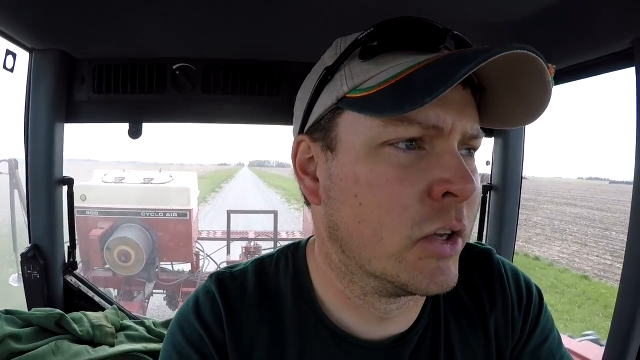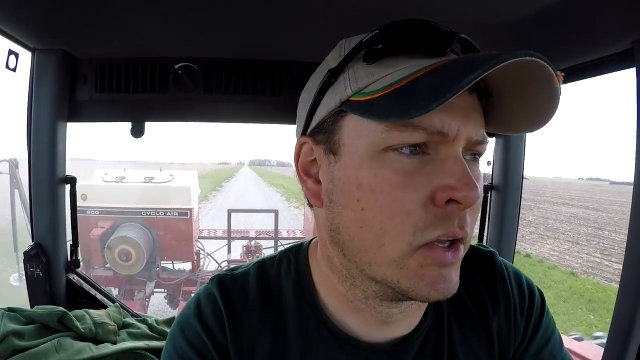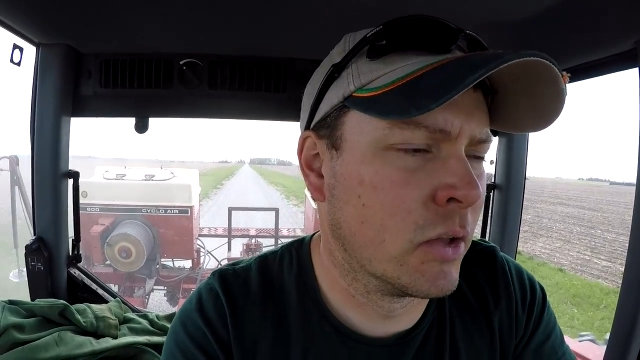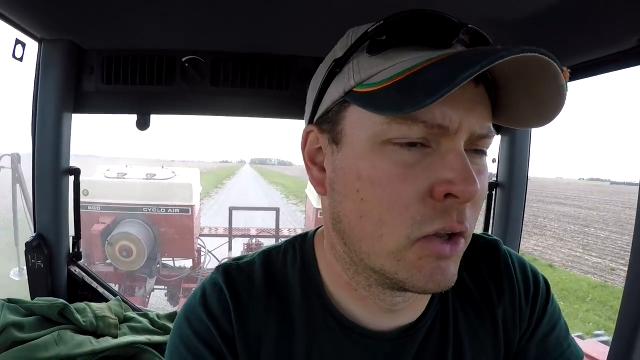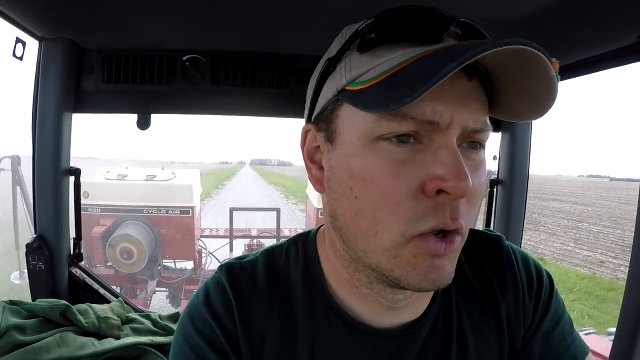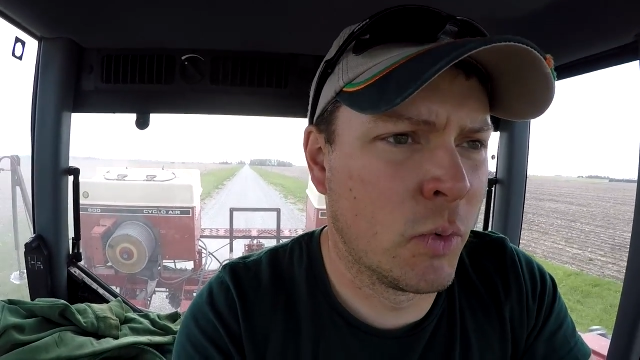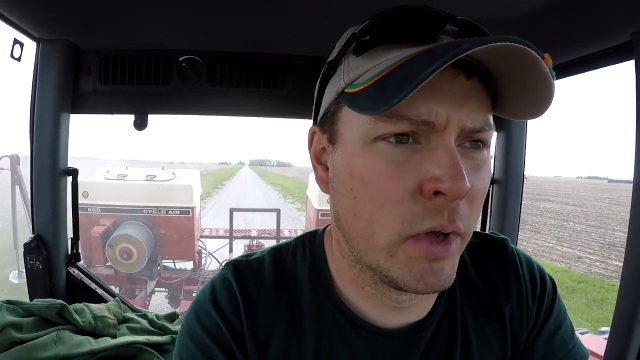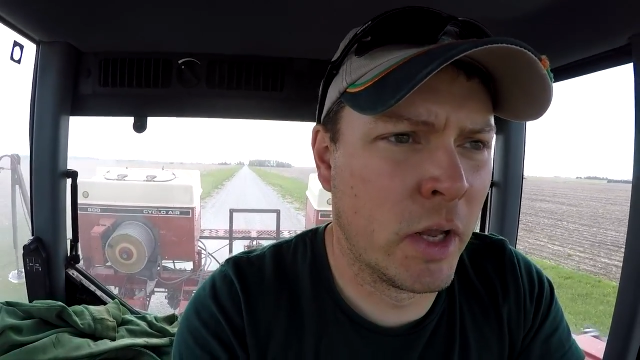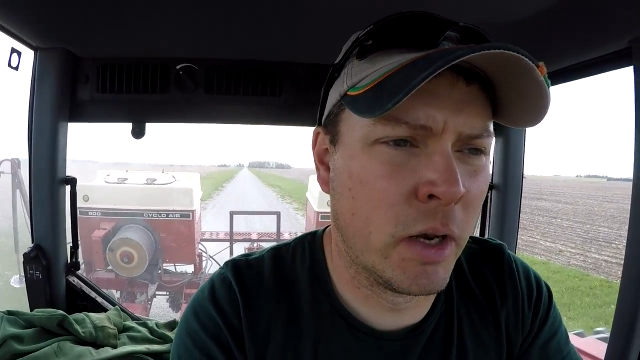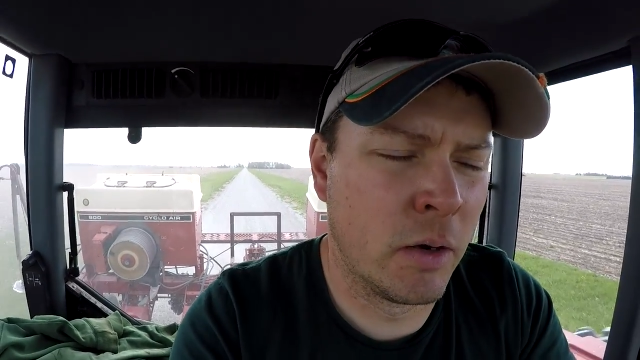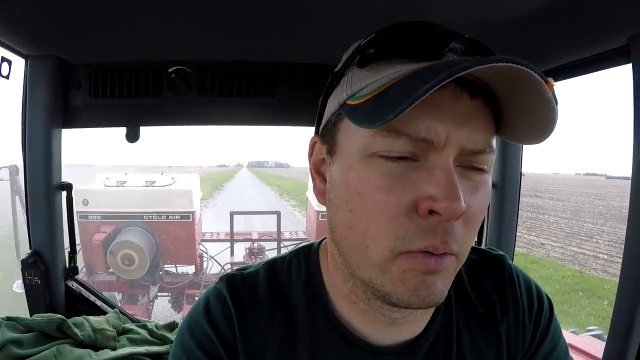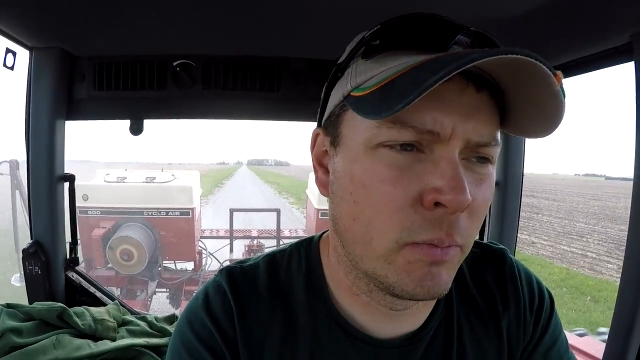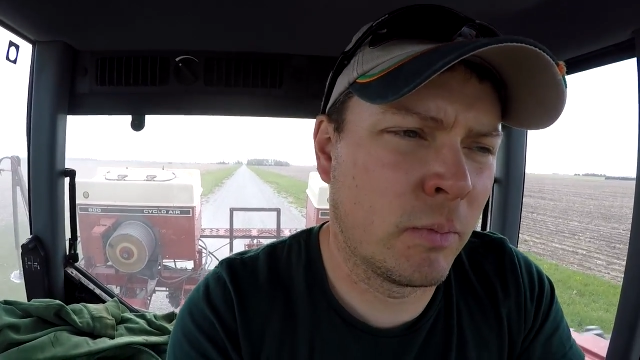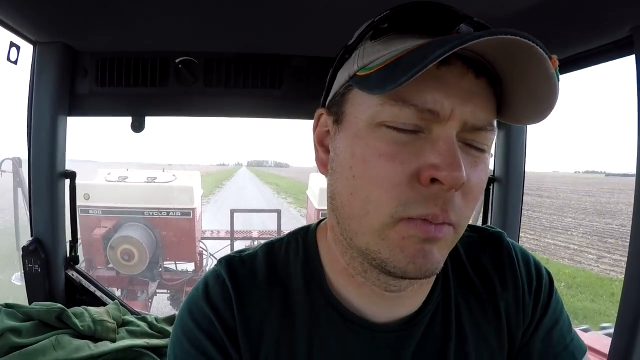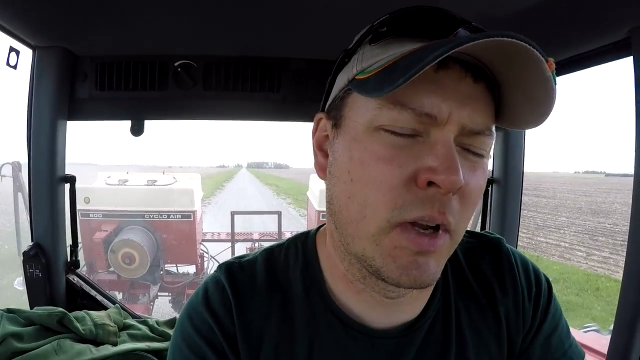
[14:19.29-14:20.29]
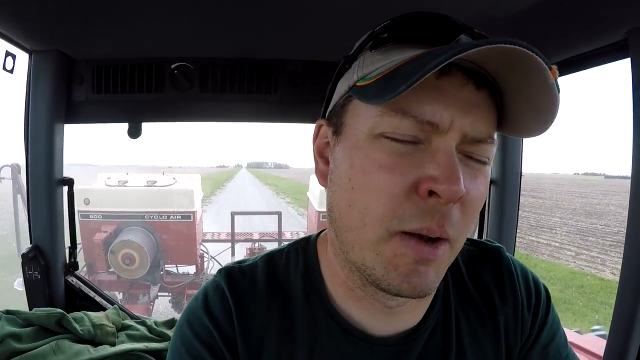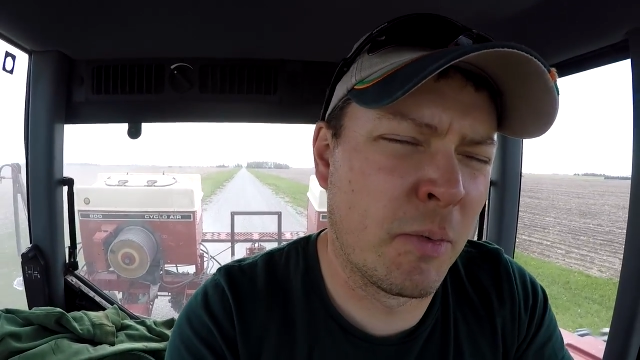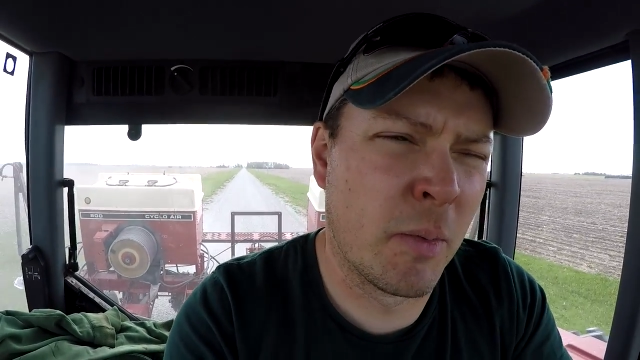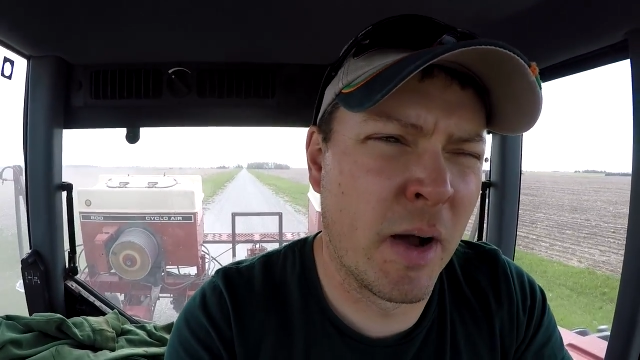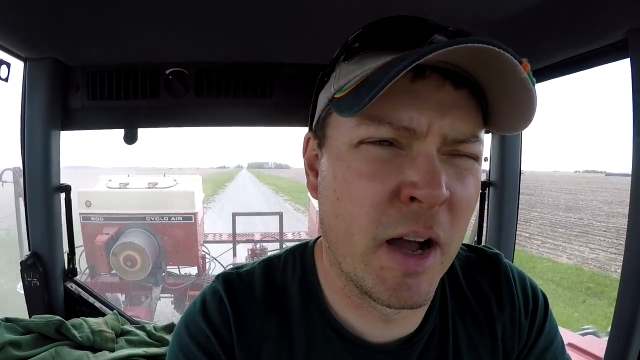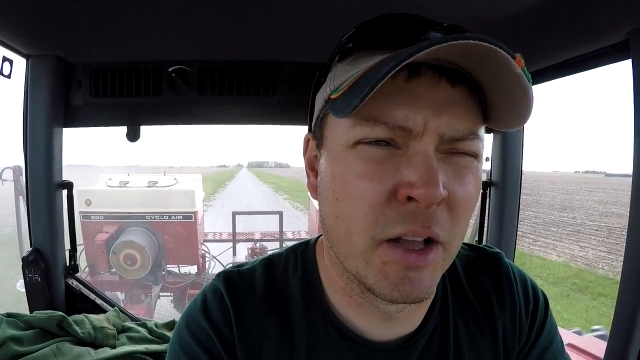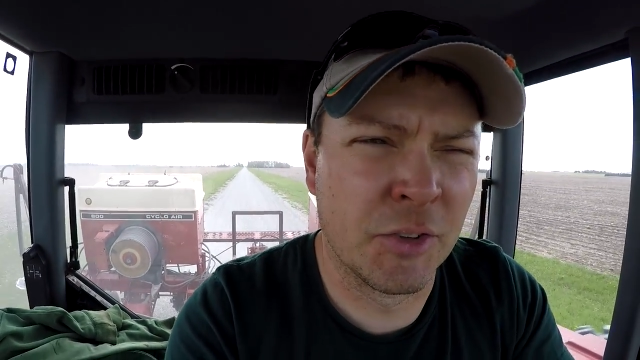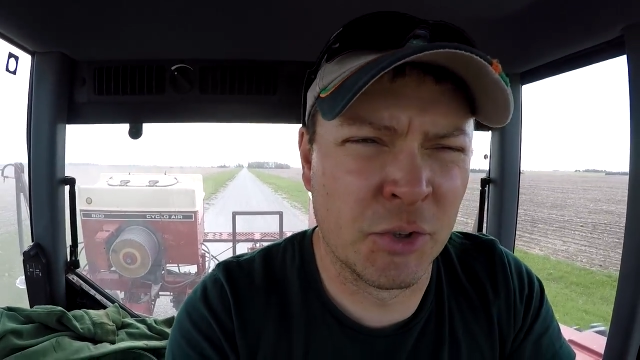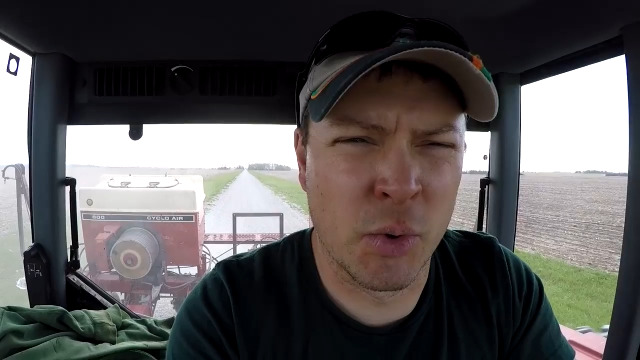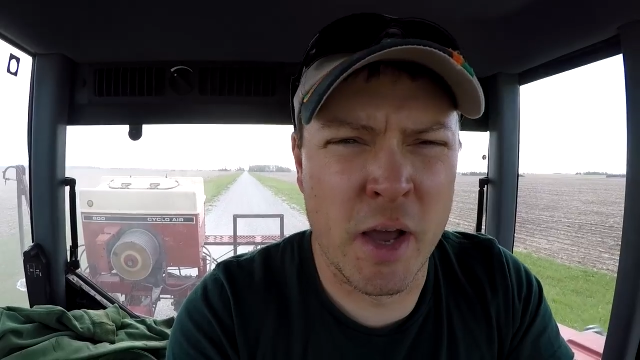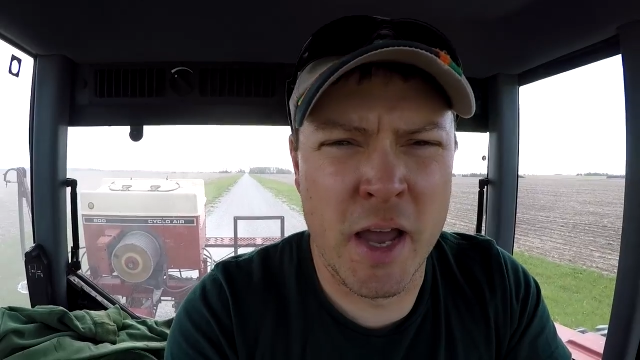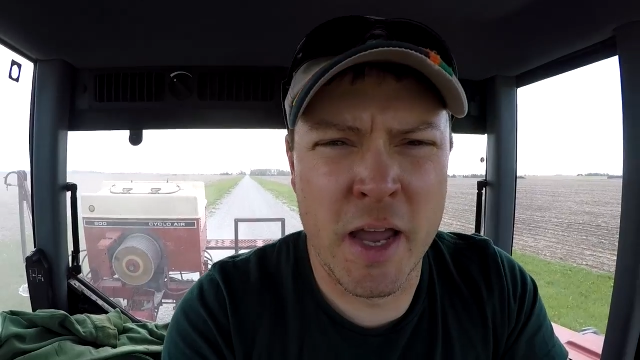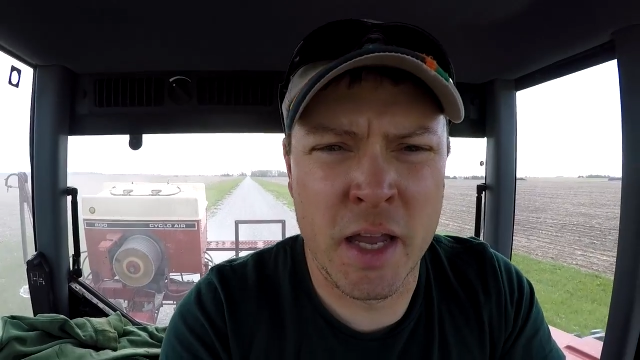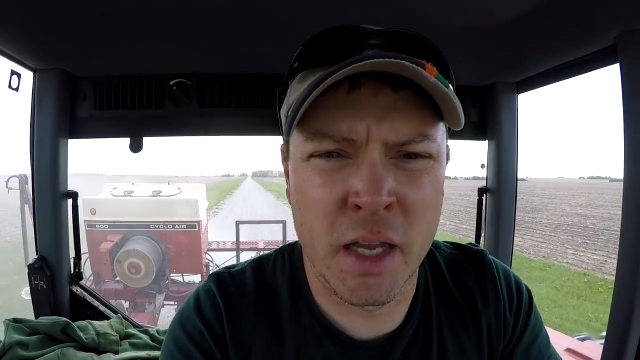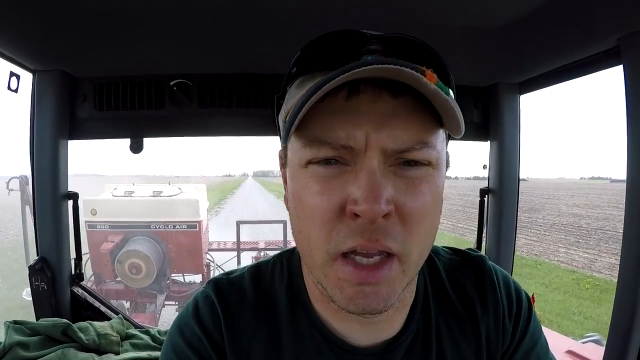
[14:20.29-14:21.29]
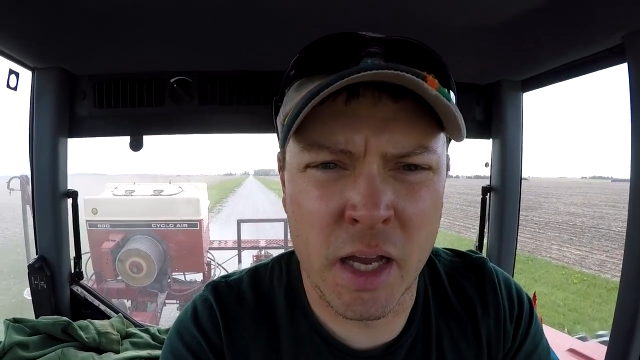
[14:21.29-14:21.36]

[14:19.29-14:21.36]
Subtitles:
a couple miles away.